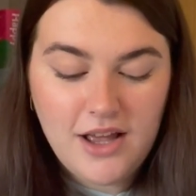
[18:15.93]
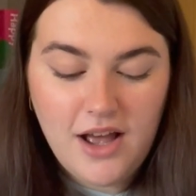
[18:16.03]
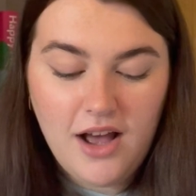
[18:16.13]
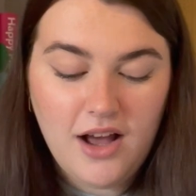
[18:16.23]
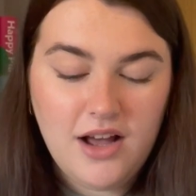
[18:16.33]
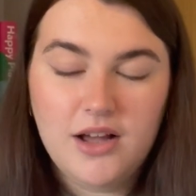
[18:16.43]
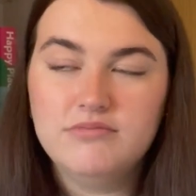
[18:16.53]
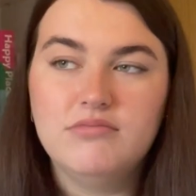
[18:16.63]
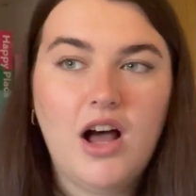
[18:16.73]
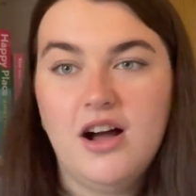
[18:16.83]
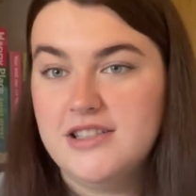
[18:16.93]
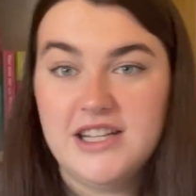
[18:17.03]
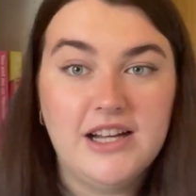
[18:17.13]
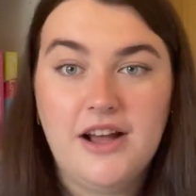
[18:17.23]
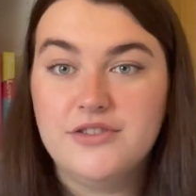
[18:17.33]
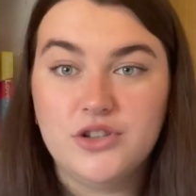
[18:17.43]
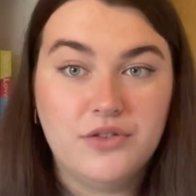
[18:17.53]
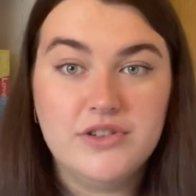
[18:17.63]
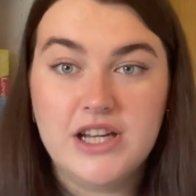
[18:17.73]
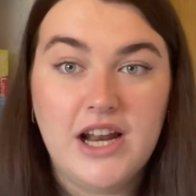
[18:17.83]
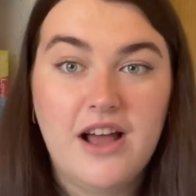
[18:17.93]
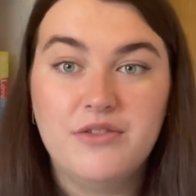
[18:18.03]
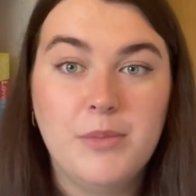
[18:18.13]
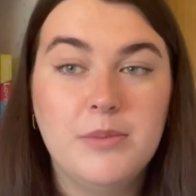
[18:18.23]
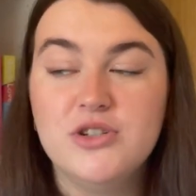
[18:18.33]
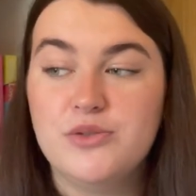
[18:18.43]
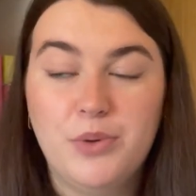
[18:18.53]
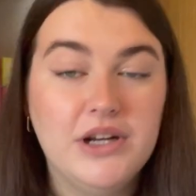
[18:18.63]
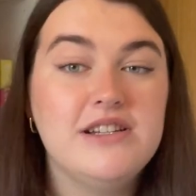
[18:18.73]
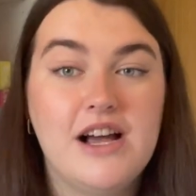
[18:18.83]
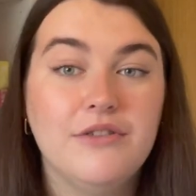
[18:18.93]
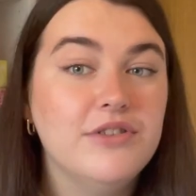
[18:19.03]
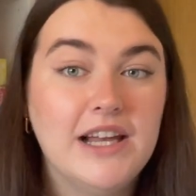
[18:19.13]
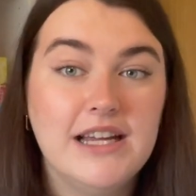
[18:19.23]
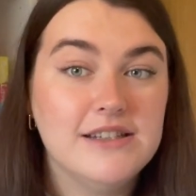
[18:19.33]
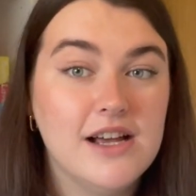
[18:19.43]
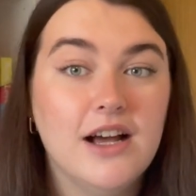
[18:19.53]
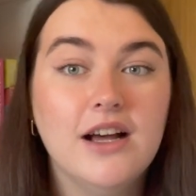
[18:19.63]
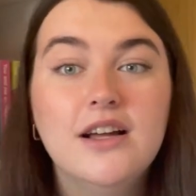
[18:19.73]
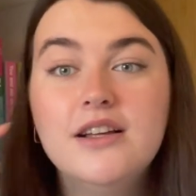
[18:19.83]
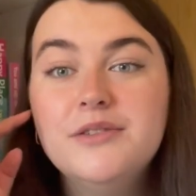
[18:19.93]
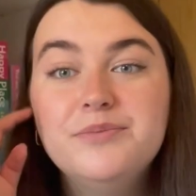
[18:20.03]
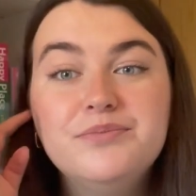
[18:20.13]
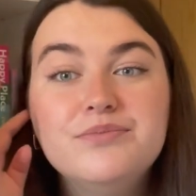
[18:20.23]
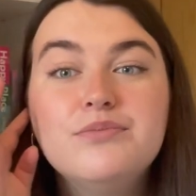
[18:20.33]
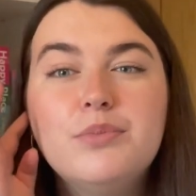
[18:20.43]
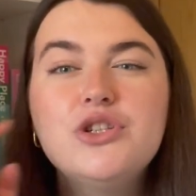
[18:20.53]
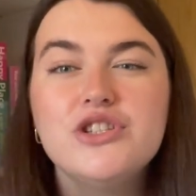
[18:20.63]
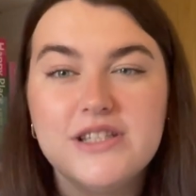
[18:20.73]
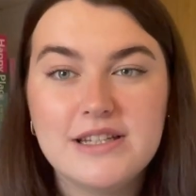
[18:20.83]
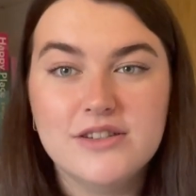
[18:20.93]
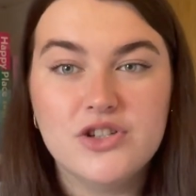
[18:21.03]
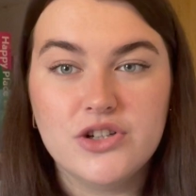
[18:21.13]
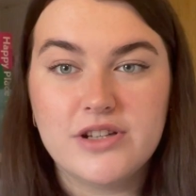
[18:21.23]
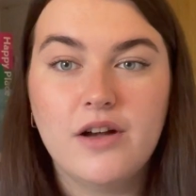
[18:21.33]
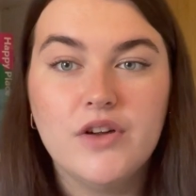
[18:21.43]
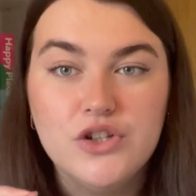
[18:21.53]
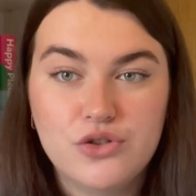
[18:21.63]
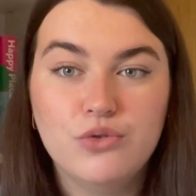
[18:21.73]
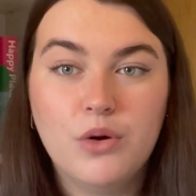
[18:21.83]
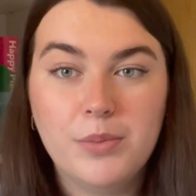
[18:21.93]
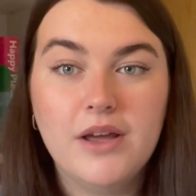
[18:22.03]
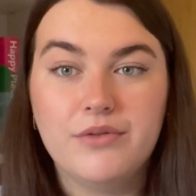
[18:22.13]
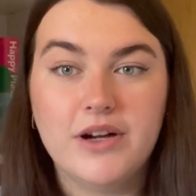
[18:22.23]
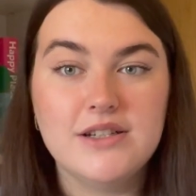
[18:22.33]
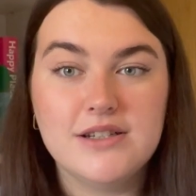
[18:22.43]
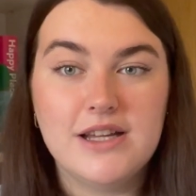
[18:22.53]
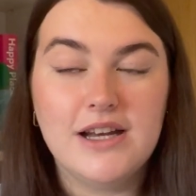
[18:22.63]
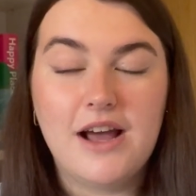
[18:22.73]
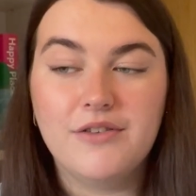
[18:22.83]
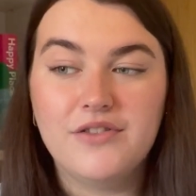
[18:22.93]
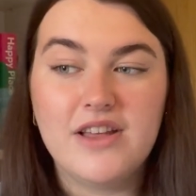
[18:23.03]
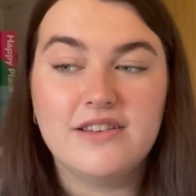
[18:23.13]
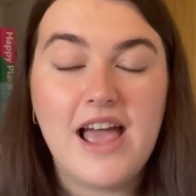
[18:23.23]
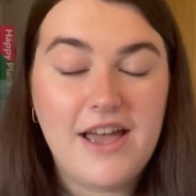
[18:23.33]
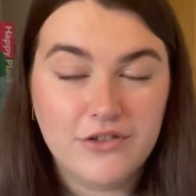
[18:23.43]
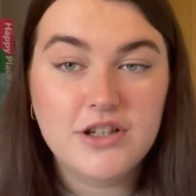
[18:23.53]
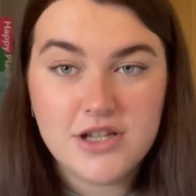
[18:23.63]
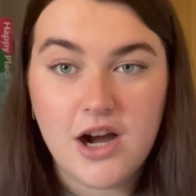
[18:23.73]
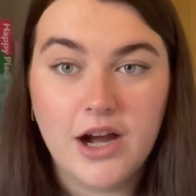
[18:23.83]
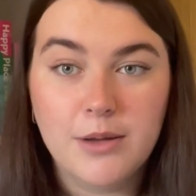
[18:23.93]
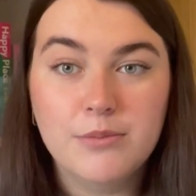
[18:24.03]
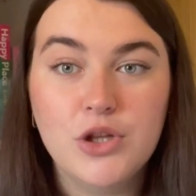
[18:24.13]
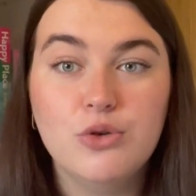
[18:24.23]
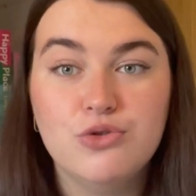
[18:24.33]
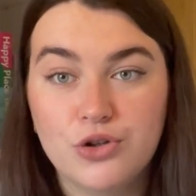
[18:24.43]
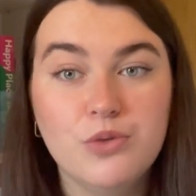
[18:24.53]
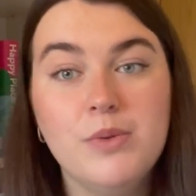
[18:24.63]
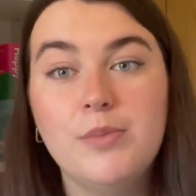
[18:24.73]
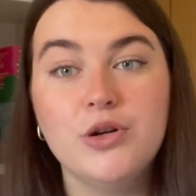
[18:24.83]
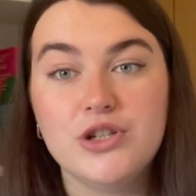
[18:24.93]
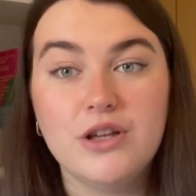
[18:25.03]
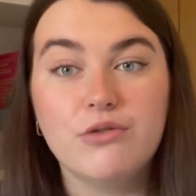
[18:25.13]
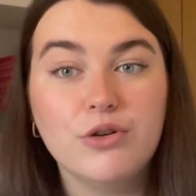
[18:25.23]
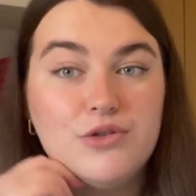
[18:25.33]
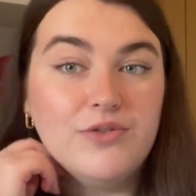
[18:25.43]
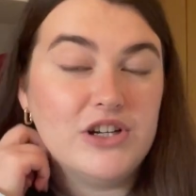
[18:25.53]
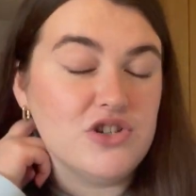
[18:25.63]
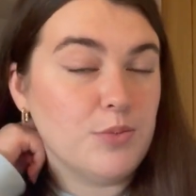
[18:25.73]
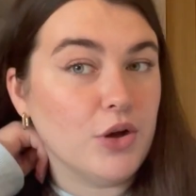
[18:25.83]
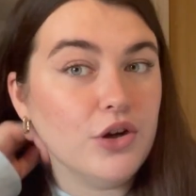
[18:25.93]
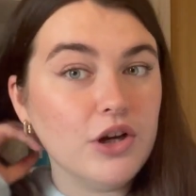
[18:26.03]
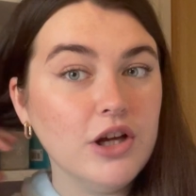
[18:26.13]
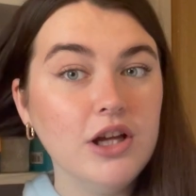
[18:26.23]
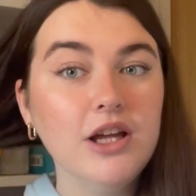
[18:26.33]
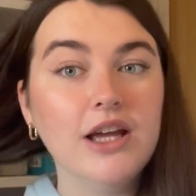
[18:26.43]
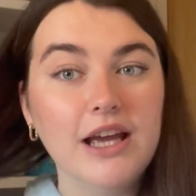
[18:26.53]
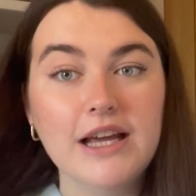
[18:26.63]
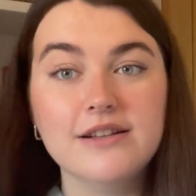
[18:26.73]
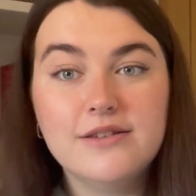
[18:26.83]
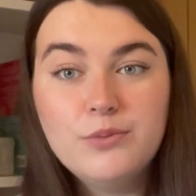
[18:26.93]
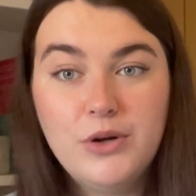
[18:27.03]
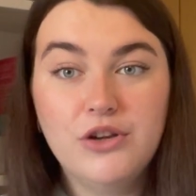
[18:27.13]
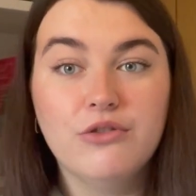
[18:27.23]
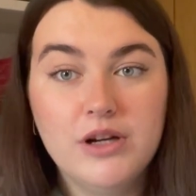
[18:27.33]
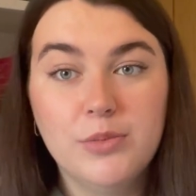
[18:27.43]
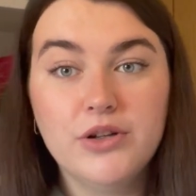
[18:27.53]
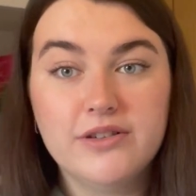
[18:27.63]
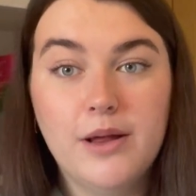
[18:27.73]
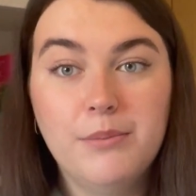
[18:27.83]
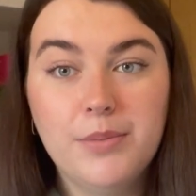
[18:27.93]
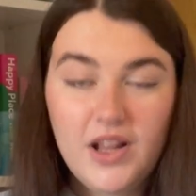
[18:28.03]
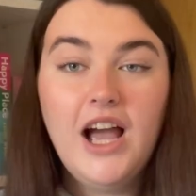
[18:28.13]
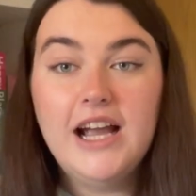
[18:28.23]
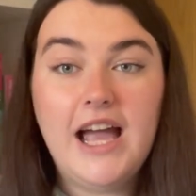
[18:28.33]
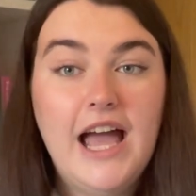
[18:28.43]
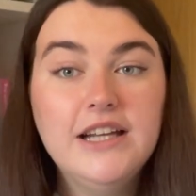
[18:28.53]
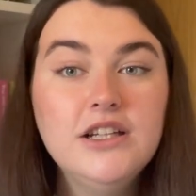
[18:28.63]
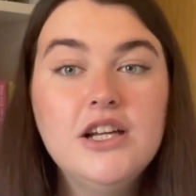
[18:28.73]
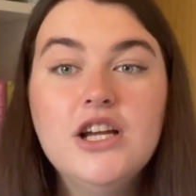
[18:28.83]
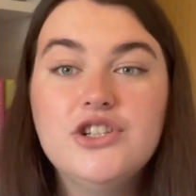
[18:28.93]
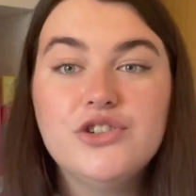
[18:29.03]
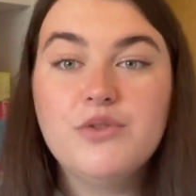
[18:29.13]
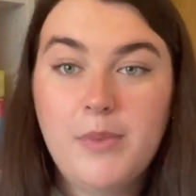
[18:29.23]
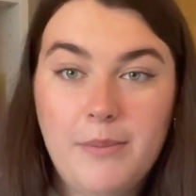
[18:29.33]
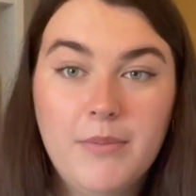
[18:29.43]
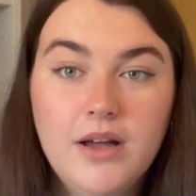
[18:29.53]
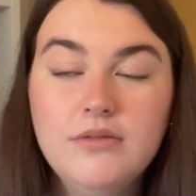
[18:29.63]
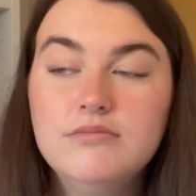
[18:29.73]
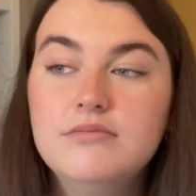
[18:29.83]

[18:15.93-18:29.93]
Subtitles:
Hard DNF, soft DNF, maybe just put it down for later, but just listen to yourself and do not be afraid to DNF. If there's ever a time that you shouldn't be pushing through to finish a book, it's when you're in a book slump. Again, just remember,